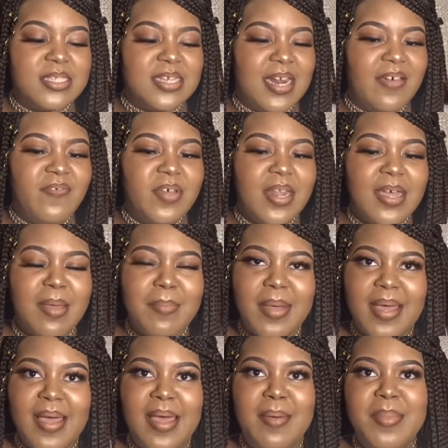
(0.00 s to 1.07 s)
And I feel like I'm
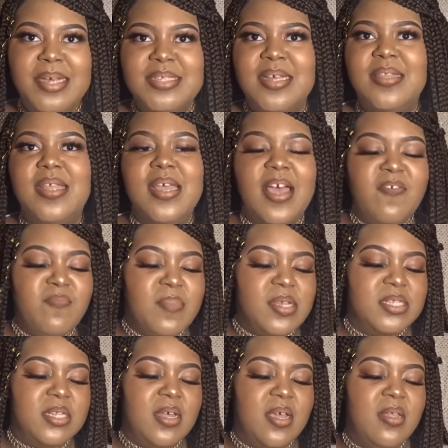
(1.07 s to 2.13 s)
behind because I think I've
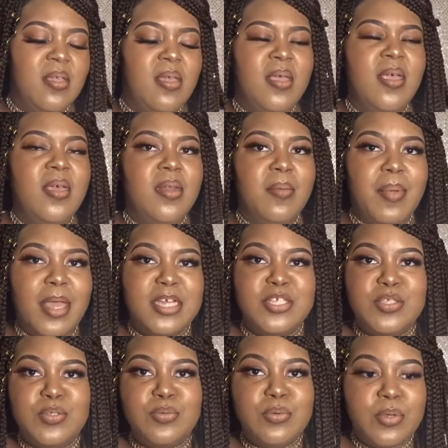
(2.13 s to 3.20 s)
missed like the
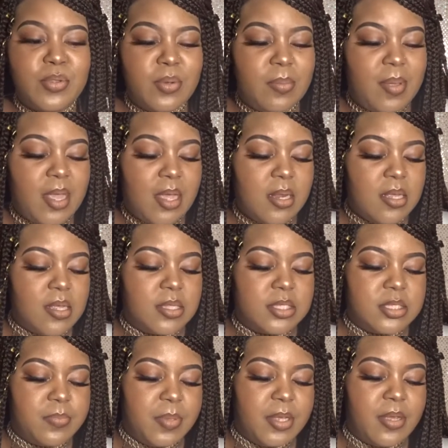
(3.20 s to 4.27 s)
past two or three
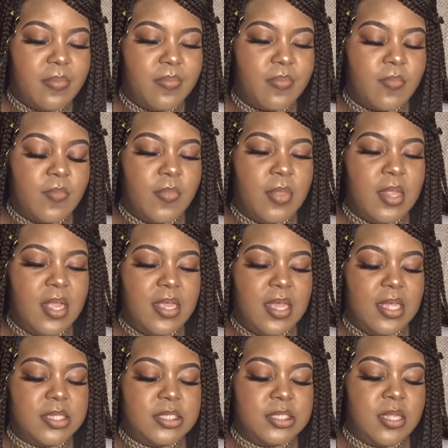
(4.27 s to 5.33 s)
palettes. But
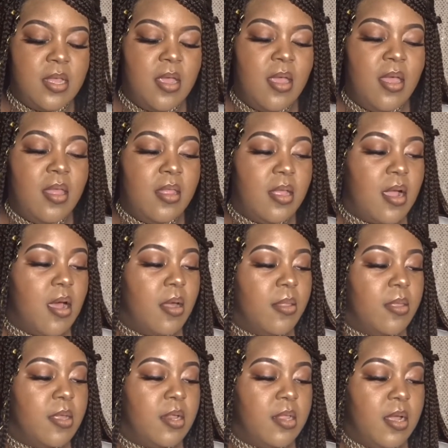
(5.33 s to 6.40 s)
yes. All
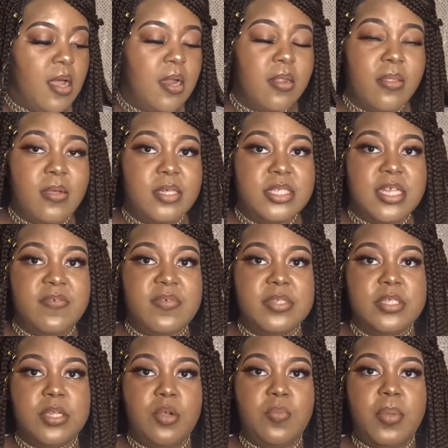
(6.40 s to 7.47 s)
the all of their stuff is so